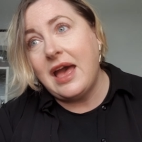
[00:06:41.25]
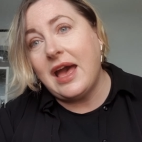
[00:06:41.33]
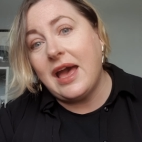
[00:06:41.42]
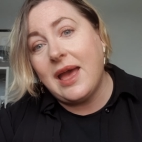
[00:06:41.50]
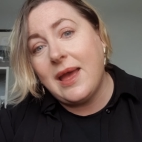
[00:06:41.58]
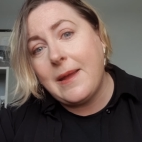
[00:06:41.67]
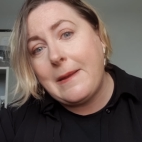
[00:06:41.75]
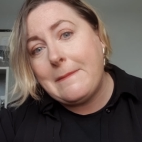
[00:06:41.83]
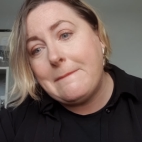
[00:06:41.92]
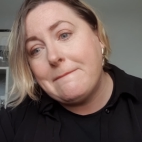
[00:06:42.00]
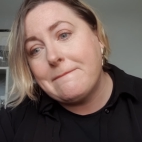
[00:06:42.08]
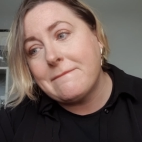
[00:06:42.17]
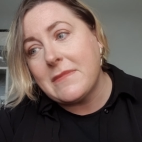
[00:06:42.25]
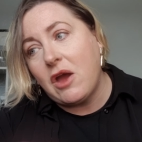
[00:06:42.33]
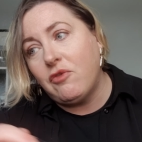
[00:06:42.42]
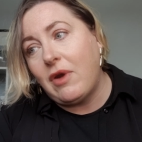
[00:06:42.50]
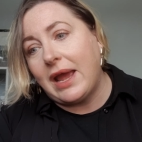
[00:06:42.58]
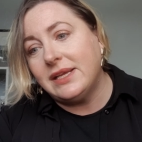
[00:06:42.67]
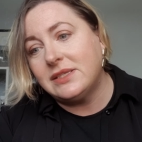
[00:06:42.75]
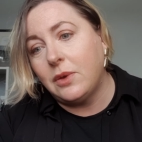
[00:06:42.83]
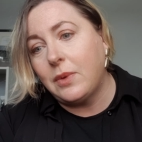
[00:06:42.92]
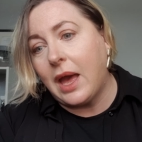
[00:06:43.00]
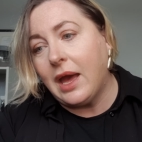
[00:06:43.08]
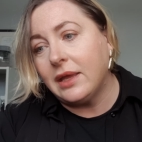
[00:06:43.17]
Right,
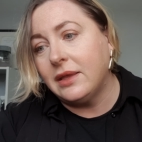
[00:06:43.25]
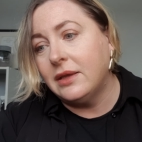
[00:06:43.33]
okay.